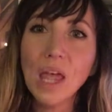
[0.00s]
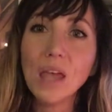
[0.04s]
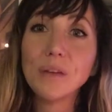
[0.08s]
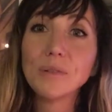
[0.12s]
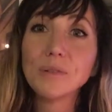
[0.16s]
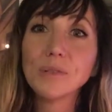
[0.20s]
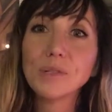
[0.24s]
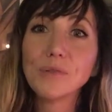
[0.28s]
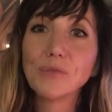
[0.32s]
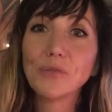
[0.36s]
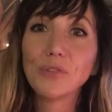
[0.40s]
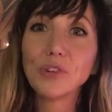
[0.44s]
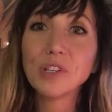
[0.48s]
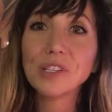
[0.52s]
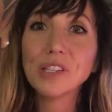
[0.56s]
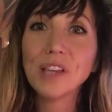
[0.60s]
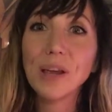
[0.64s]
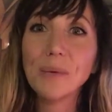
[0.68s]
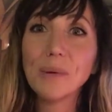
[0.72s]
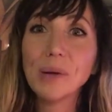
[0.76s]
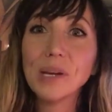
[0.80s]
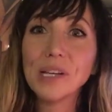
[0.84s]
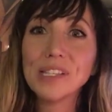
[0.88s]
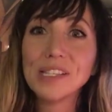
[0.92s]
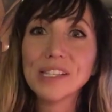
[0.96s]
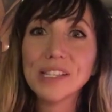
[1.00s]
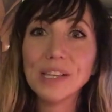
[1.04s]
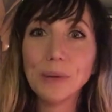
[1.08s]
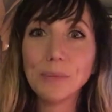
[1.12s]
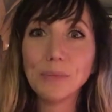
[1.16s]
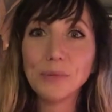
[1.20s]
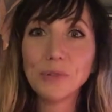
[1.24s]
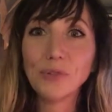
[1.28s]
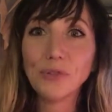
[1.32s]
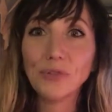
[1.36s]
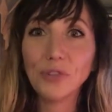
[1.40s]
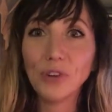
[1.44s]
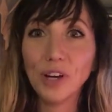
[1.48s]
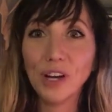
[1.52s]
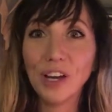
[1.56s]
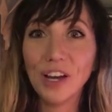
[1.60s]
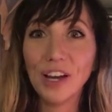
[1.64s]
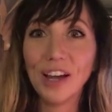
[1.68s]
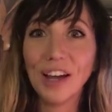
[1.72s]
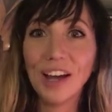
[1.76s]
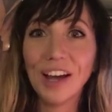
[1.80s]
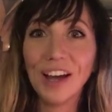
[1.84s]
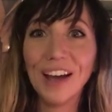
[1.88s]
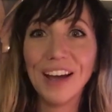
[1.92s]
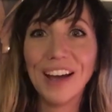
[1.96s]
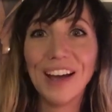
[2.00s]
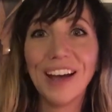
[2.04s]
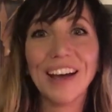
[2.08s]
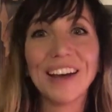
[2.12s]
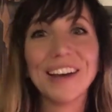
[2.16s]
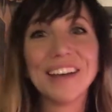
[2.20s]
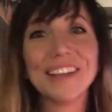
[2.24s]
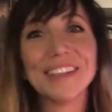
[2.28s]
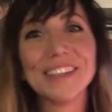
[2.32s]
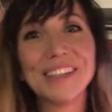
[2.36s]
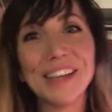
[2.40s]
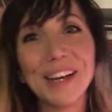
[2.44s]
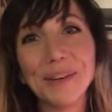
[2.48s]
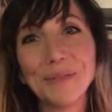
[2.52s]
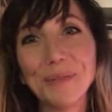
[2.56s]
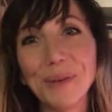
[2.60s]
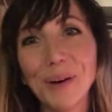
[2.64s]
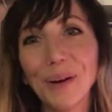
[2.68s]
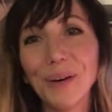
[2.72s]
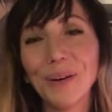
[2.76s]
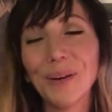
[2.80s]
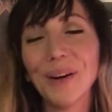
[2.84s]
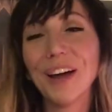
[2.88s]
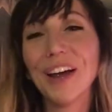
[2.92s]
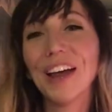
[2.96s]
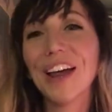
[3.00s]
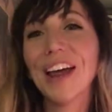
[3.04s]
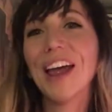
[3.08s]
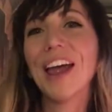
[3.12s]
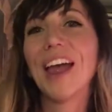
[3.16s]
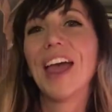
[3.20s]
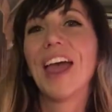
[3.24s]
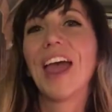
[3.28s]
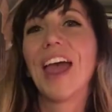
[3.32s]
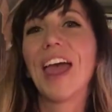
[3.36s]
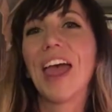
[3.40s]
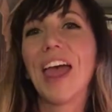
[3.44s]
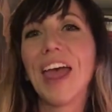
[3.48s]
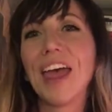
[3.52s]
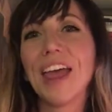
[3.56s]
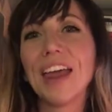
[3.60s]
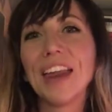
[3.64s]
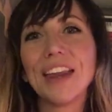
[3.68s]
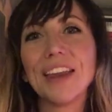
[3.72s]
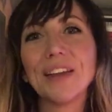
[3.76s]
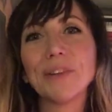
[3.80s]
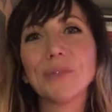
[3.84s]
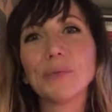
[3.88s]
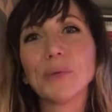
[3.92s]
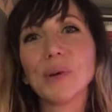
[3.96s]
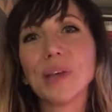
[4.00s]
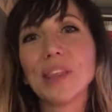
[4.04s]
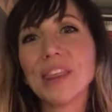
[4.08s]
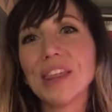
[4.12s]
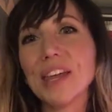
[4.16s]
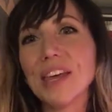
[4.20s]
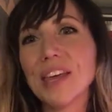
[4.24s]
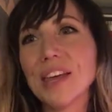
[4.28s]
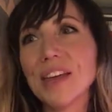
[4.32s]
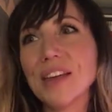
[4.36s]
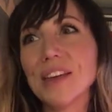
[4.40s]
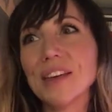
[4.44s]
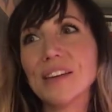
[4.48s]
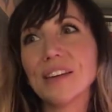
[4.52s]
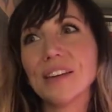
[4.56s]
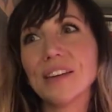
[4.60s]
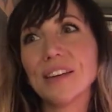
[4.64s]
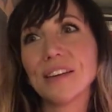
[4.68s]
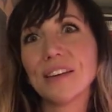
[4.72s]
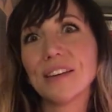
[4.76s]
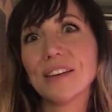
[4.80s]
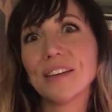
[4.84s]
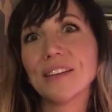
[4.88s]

it was the first time I'd stepped foot on a sailboat. And within